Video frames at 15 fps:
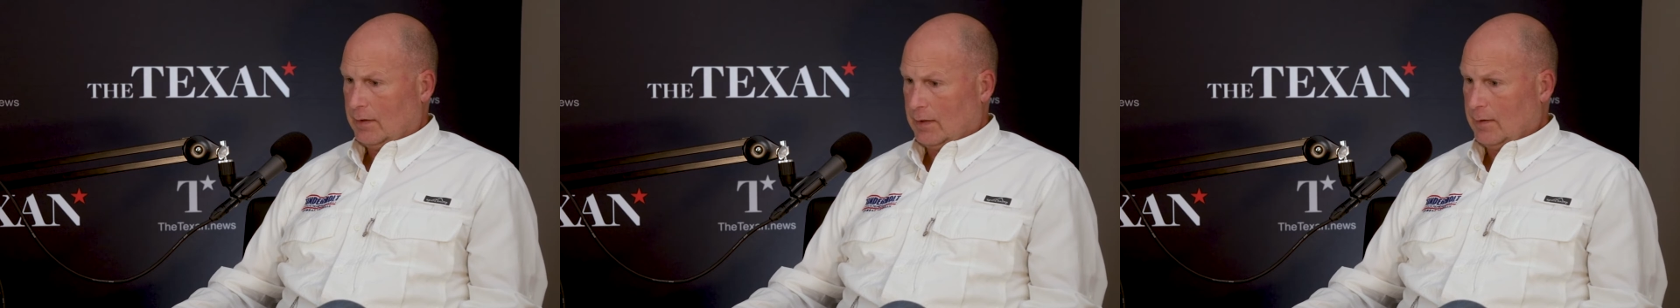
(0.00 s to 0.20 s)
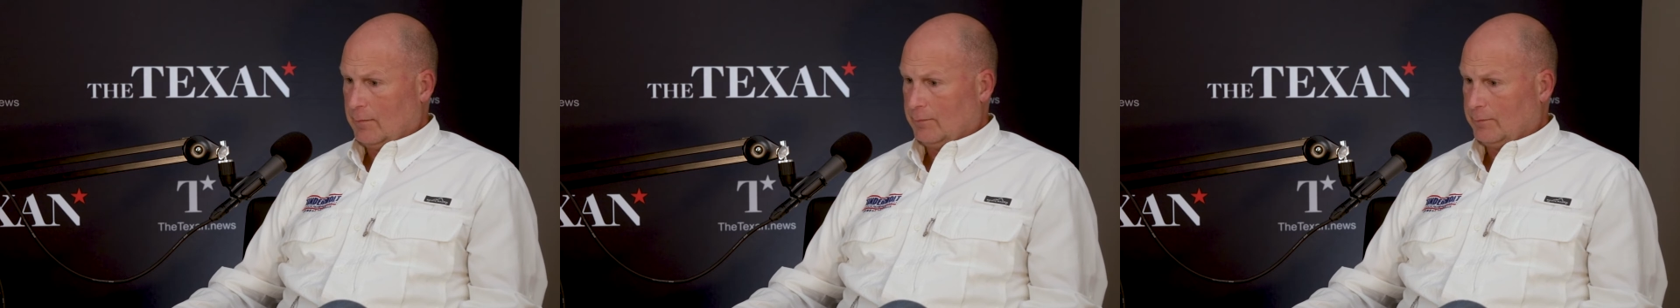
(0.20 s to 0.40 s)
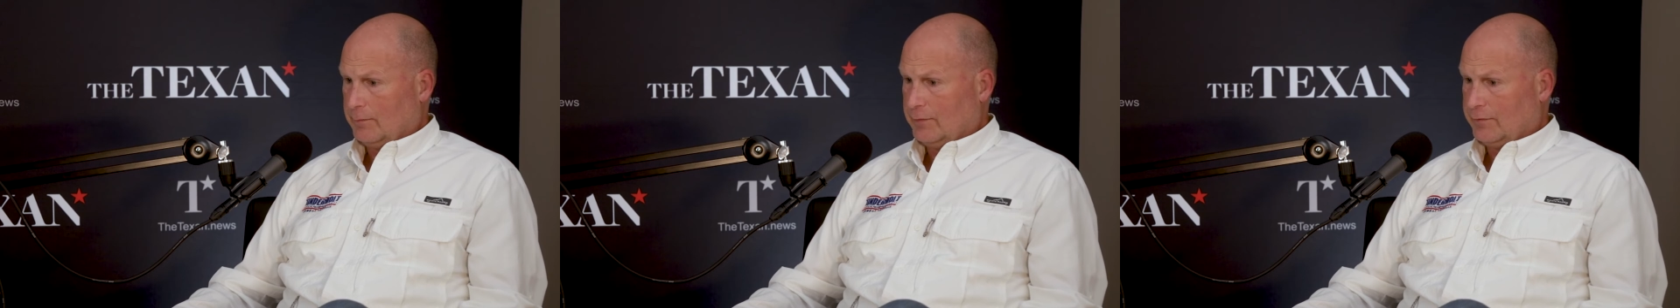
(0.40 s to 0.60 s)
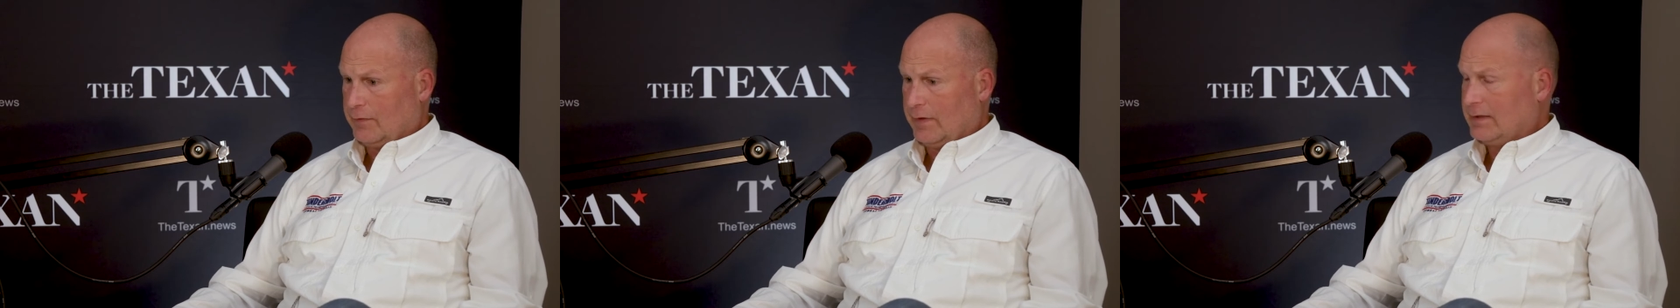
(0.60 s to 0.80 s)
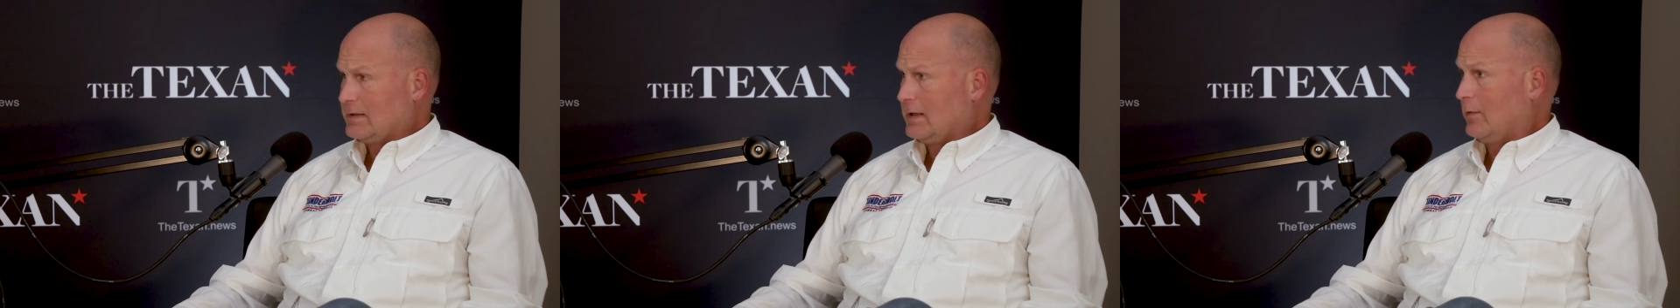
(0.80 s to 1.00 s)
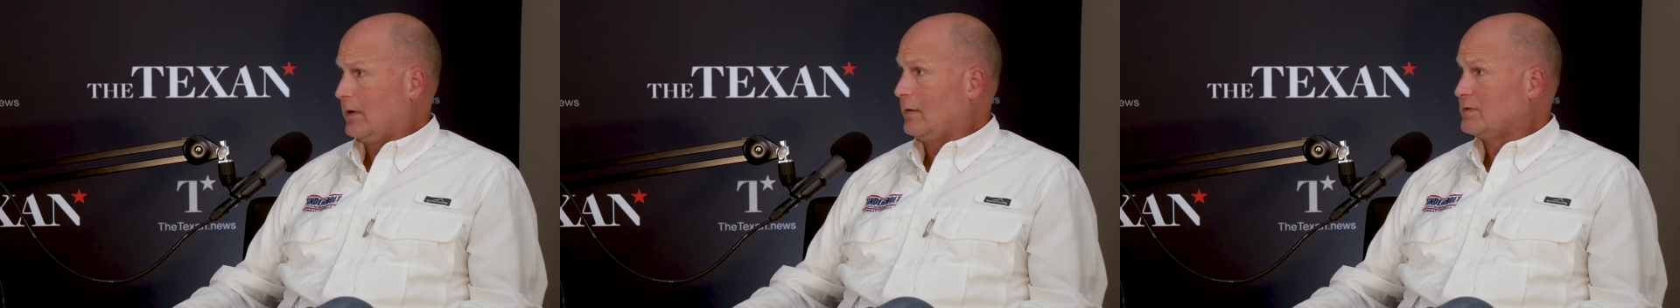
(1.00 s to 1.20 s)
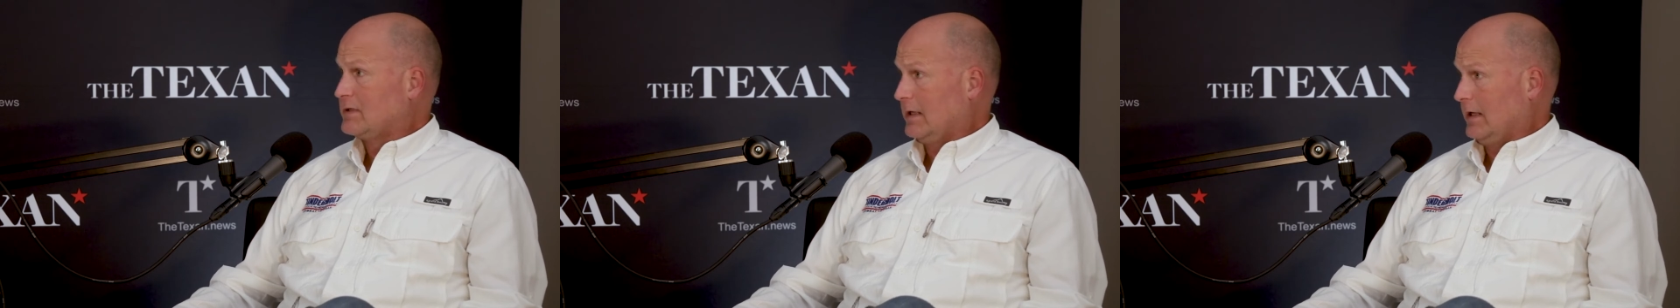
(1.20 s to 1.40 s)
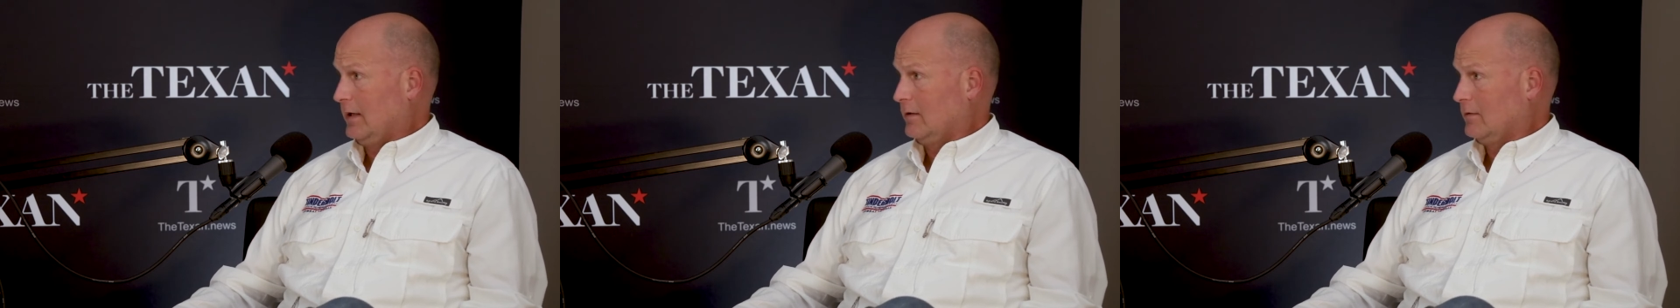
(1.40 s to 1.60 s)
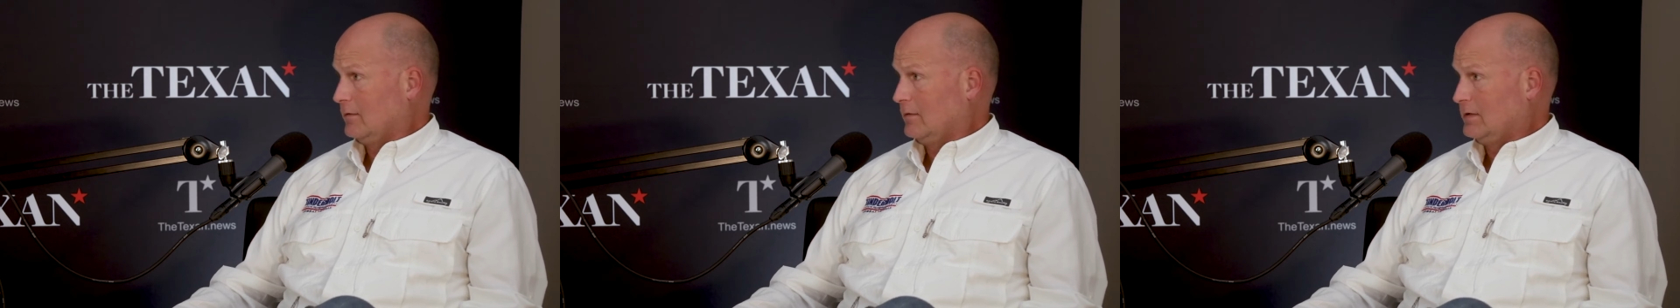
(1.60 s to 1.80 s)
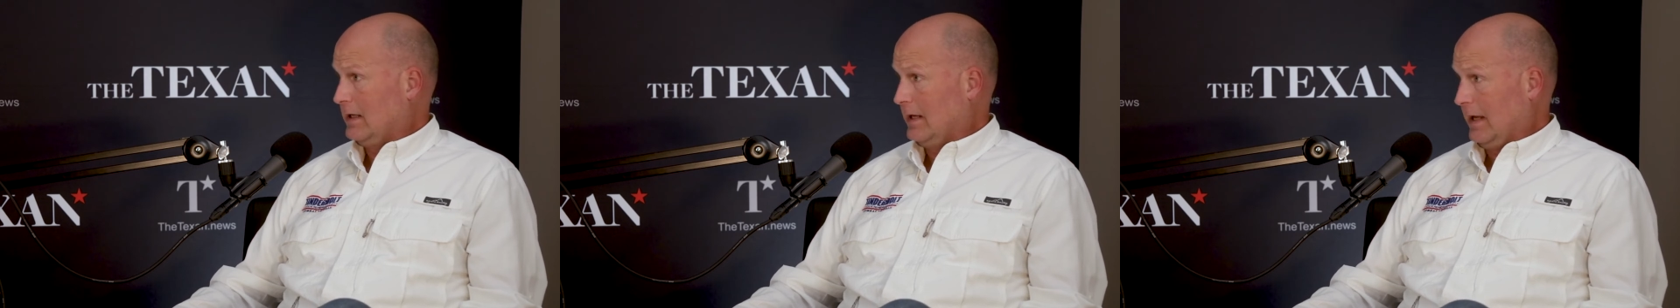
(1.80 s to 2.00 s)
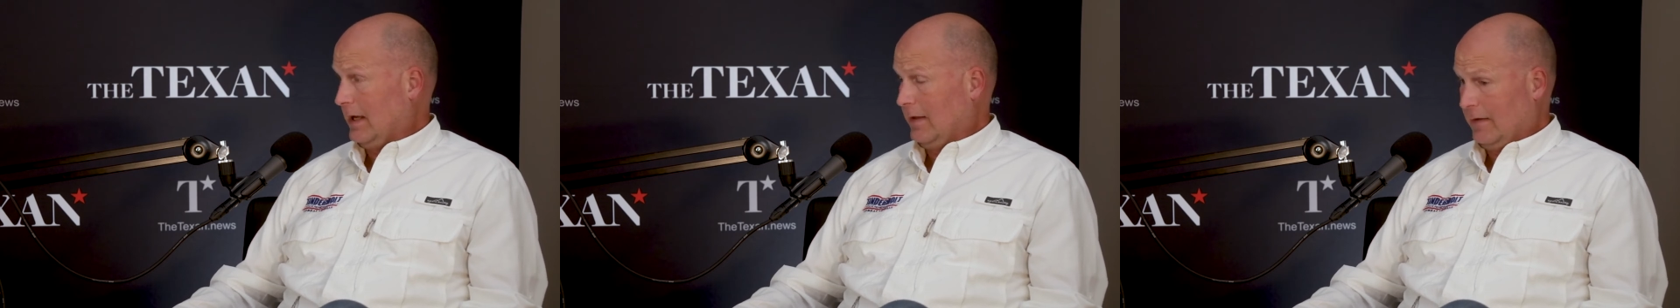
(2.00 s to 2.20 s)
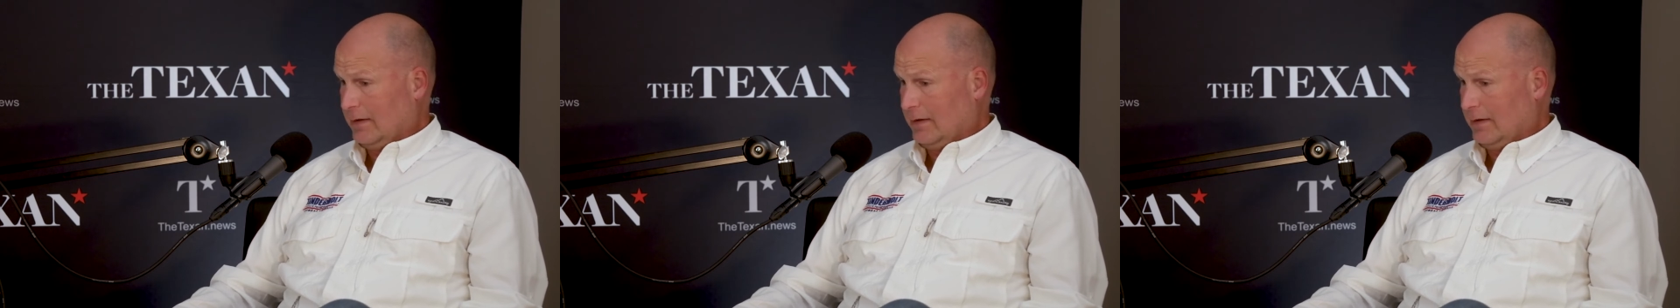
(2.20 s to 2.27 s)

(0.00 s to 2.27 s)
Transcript: So that's not what I'm saying today,